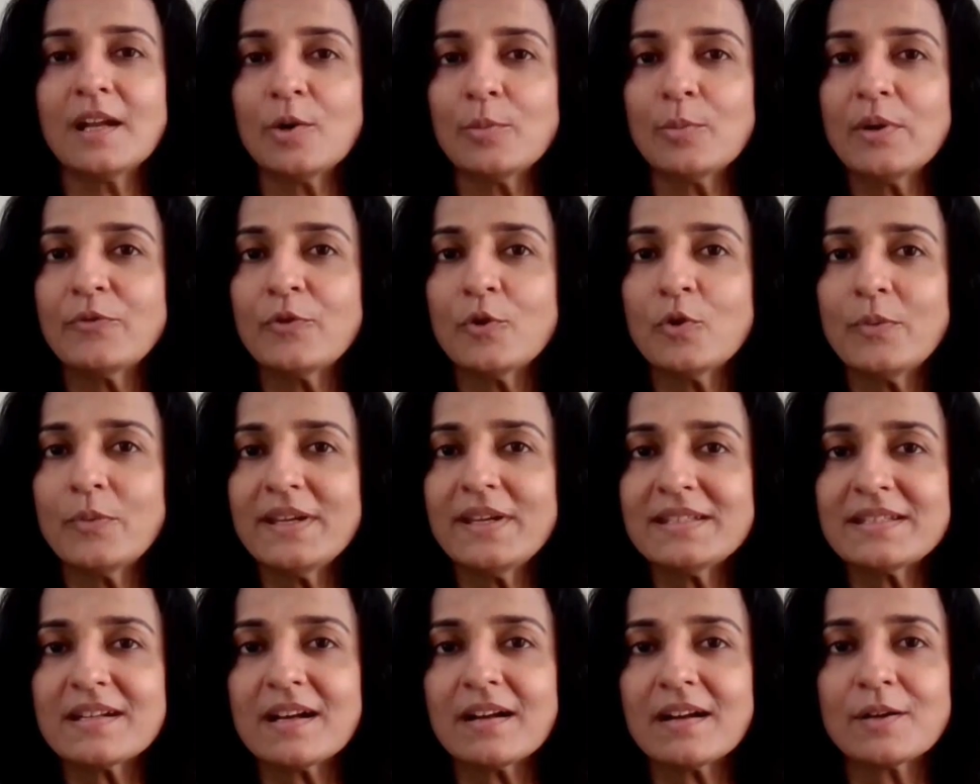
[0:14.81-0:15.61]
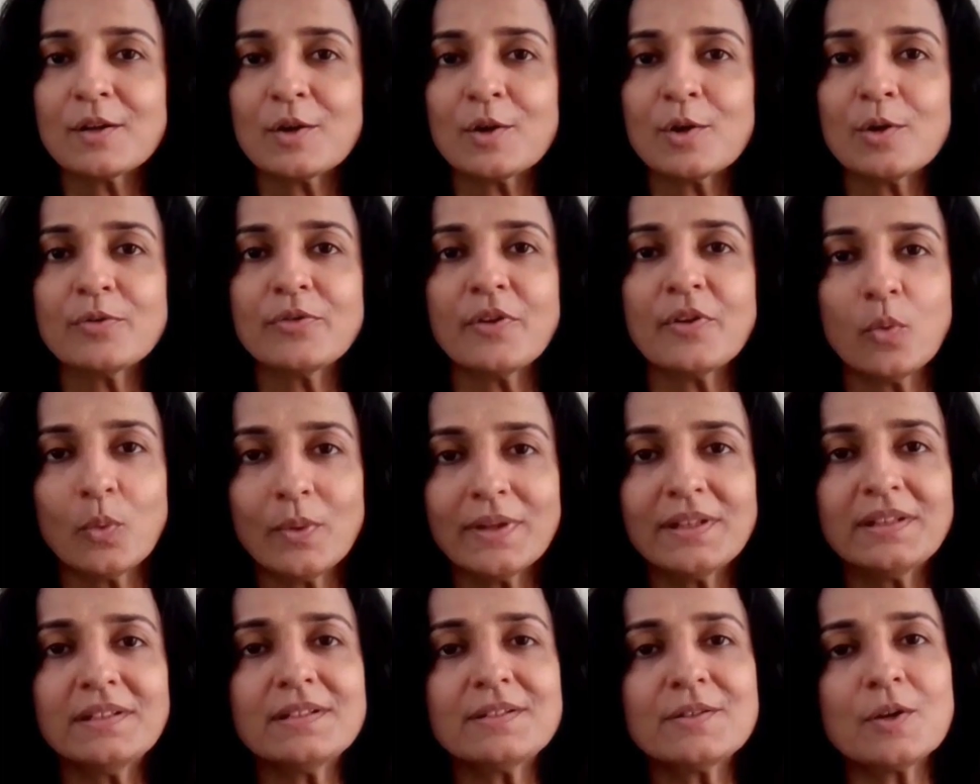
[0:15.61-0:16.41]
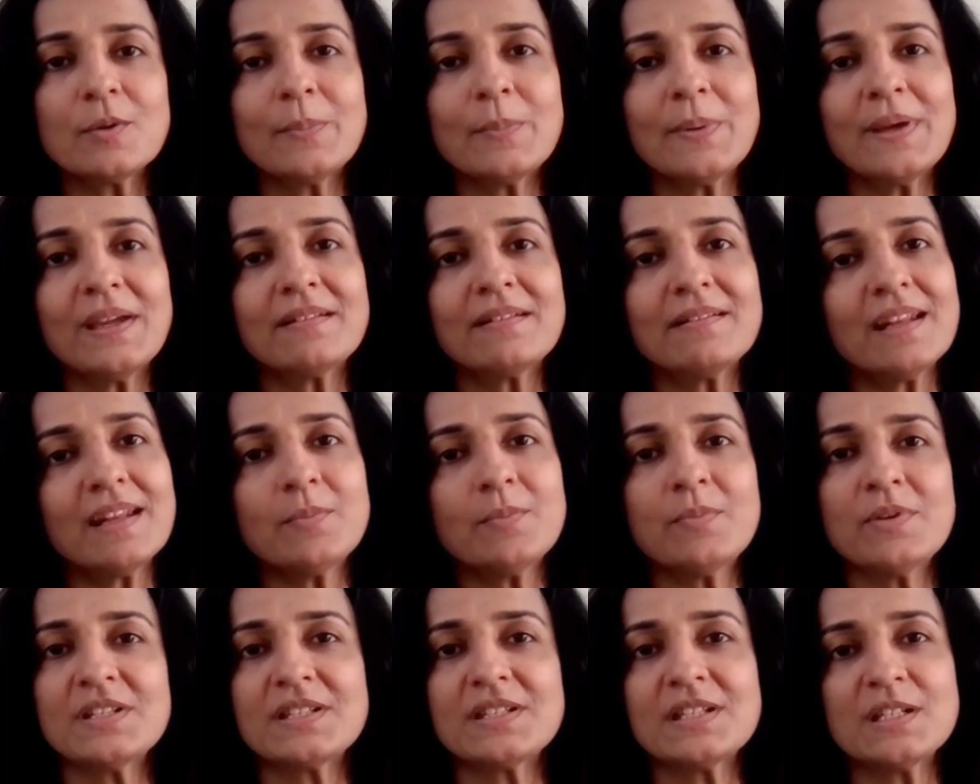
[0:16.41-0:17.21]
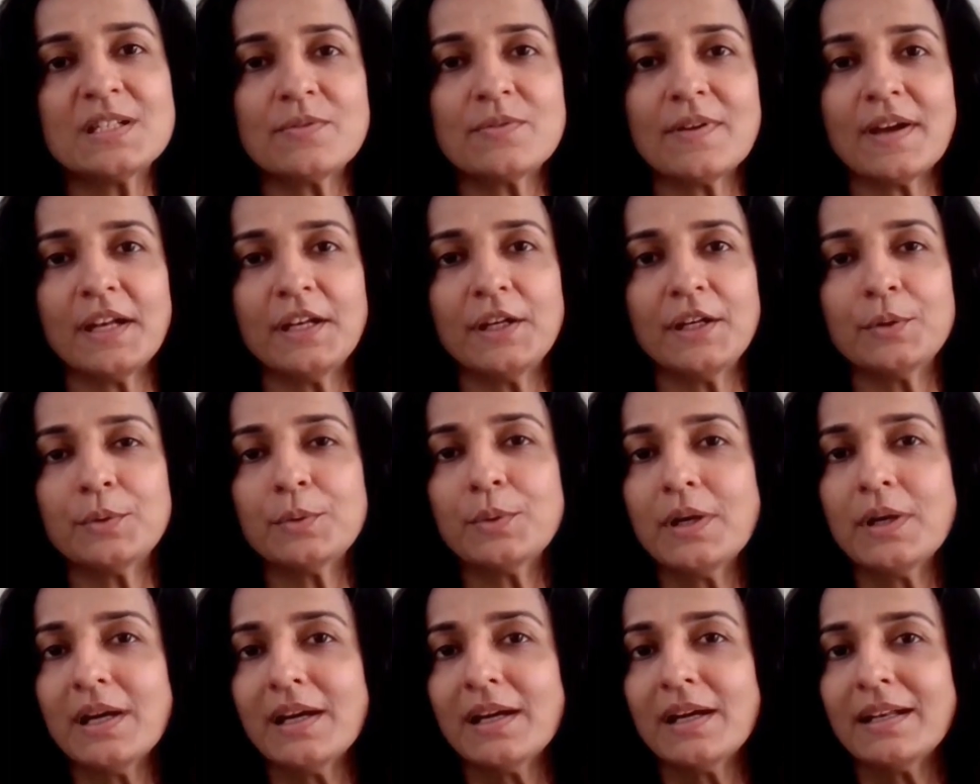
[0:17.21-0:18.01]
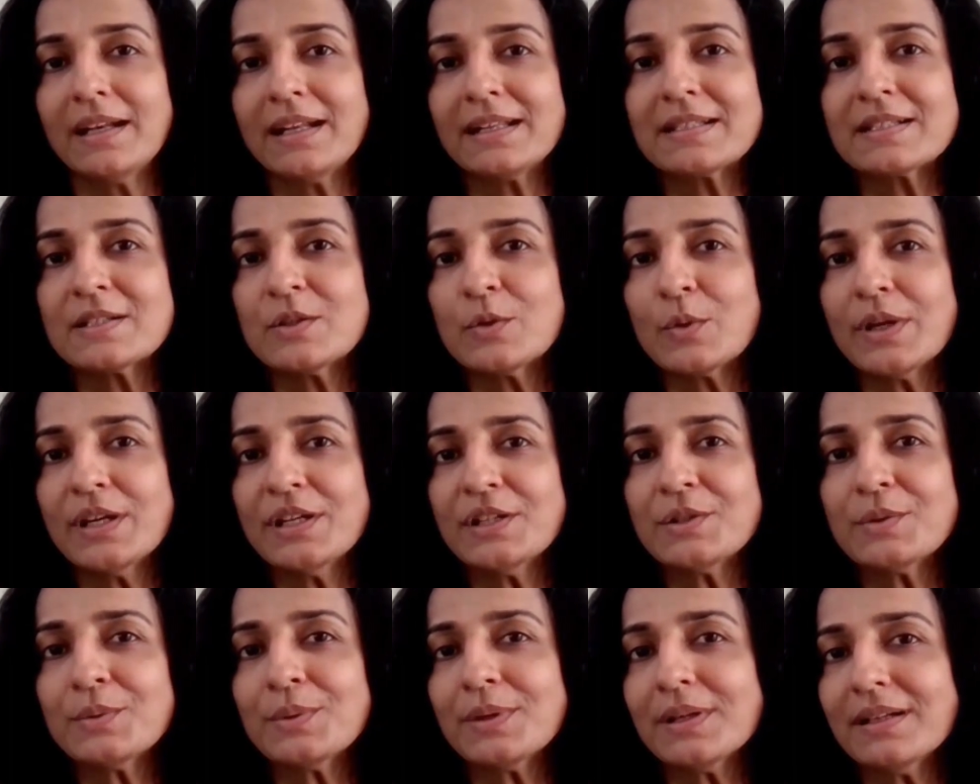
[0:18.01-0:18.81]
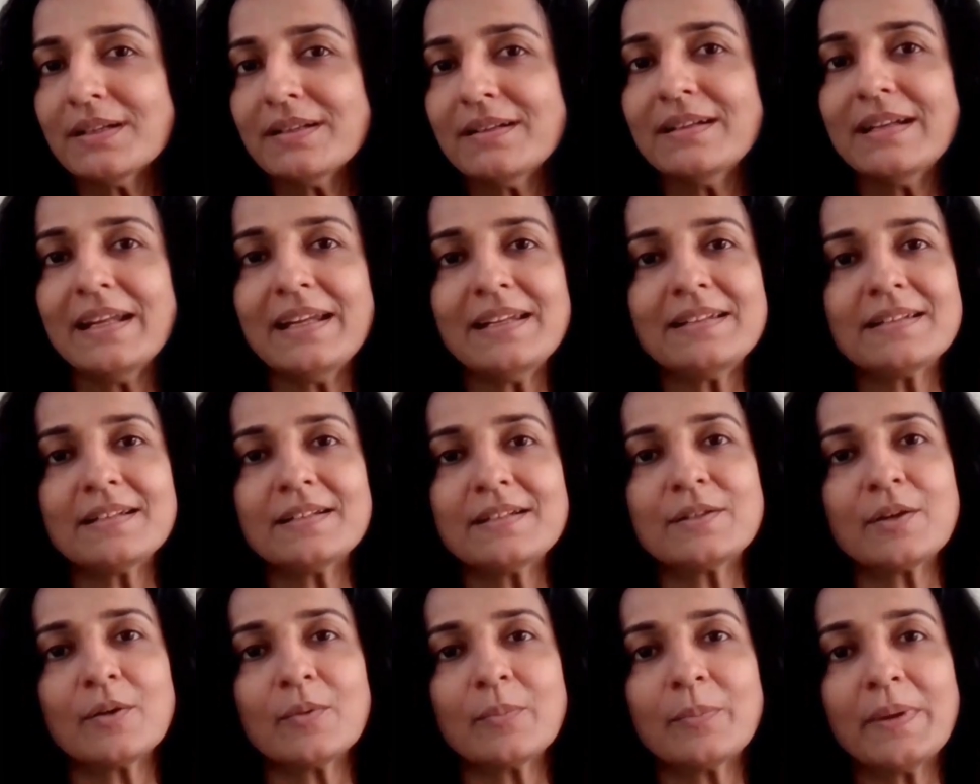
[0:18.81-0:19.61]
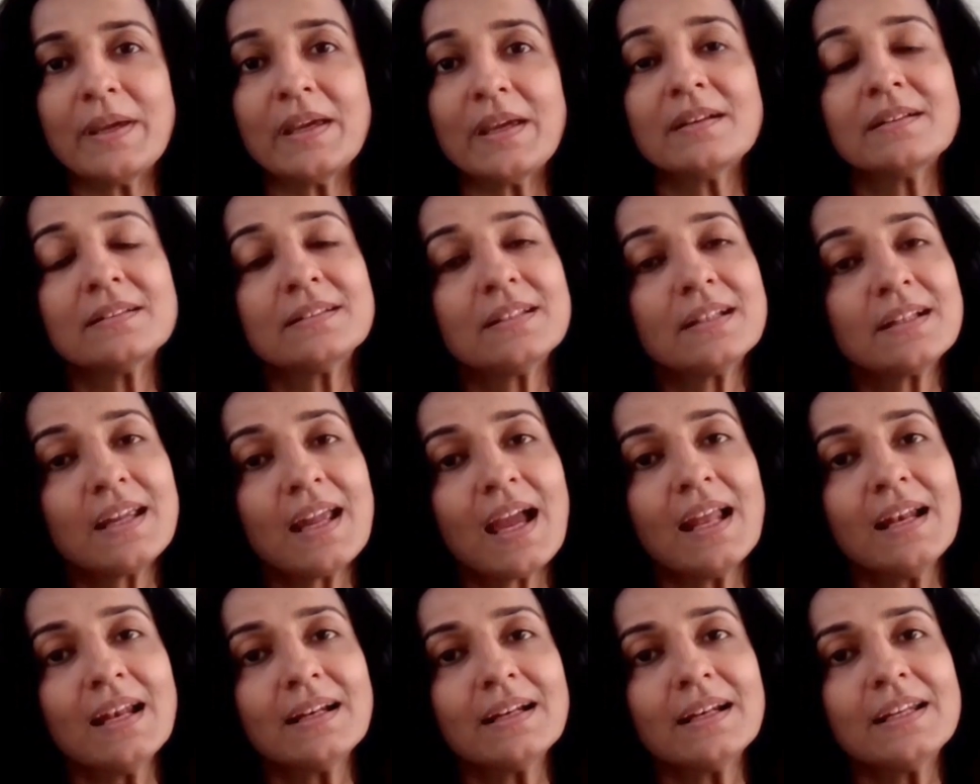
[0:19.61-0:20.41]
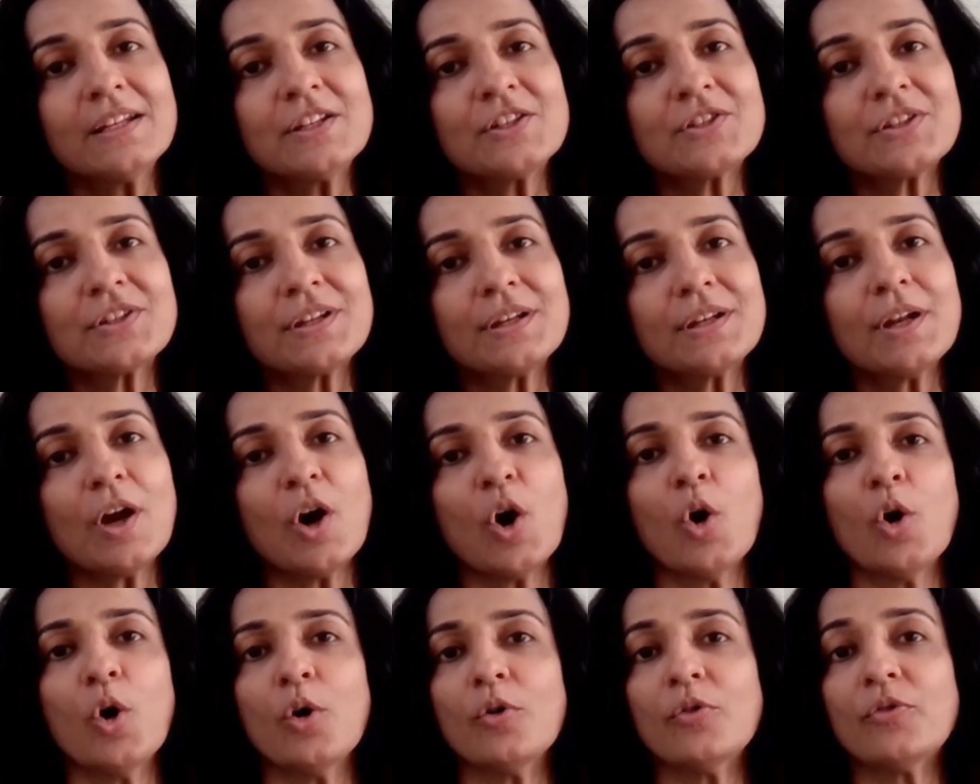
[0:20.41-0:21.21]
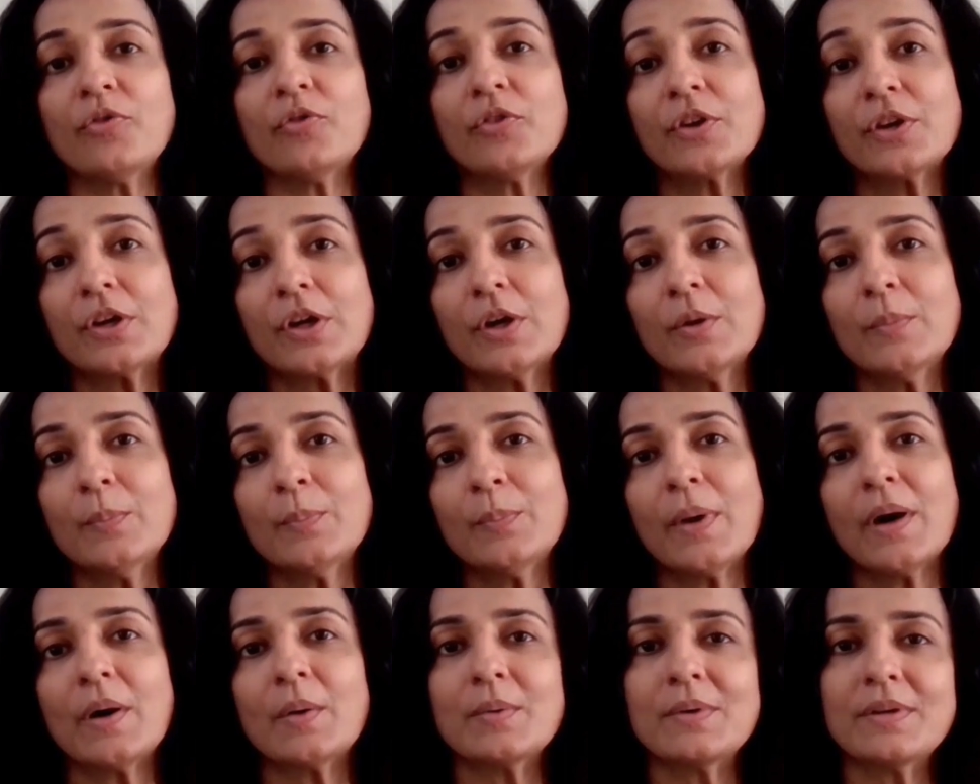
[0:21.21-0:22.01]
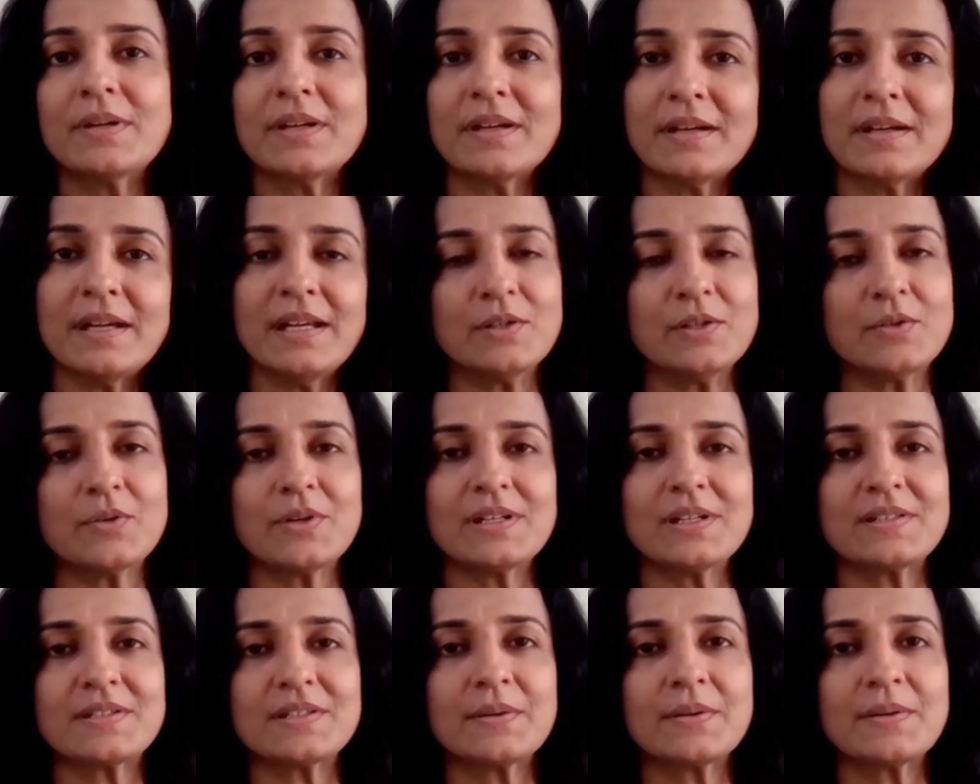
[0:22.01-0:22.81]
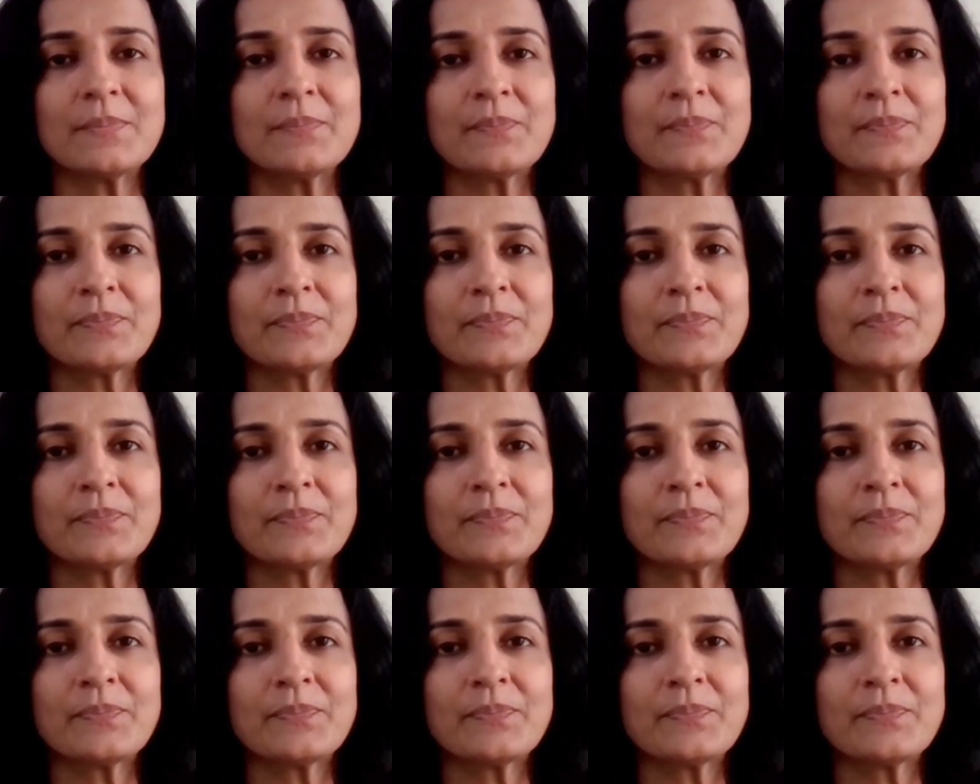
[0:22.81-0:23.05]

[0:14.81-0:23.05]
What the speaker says: Now, before we start off with the topic net present value, let's look into a related topic, the calculation of compound interest.